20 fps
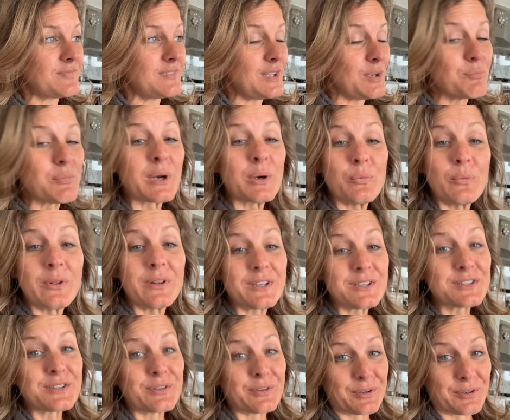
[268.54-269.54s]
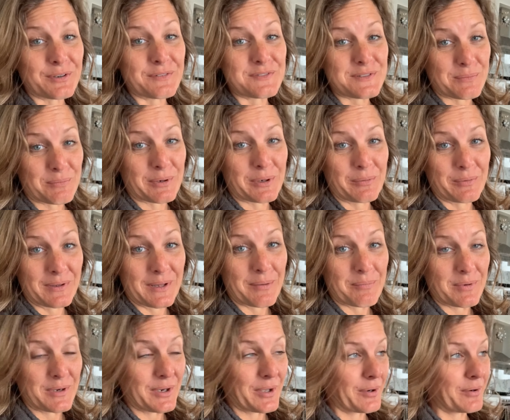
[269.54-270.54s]
but I'm willing to learn if somebody would let
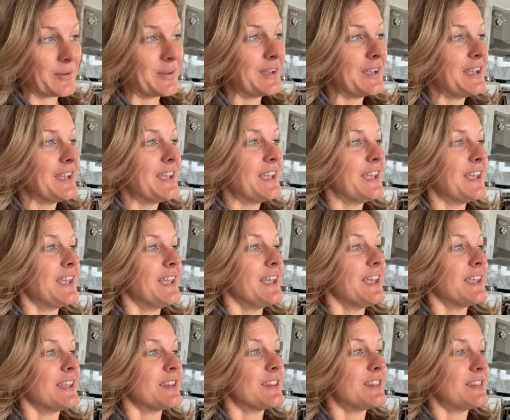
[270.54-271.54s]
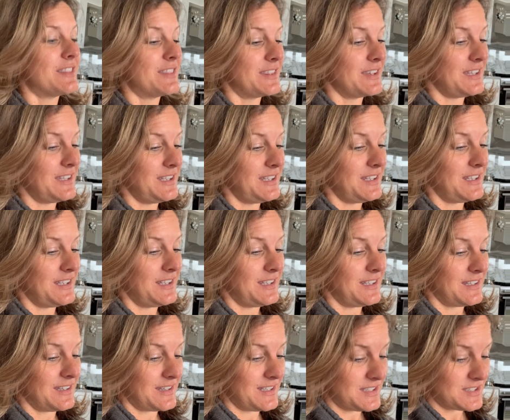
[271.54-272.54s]
me know.
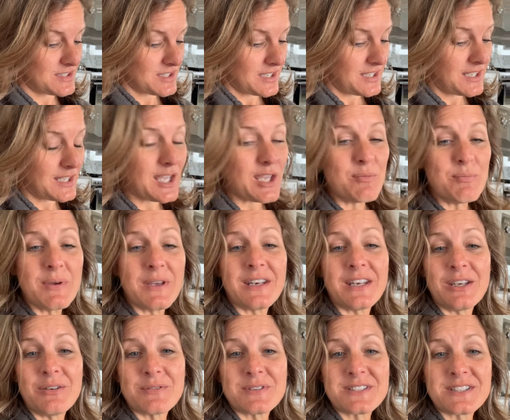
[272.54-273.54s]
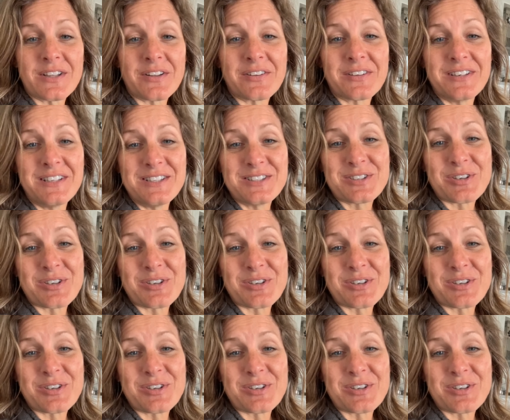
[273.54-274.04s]
The these he came in and he was selling these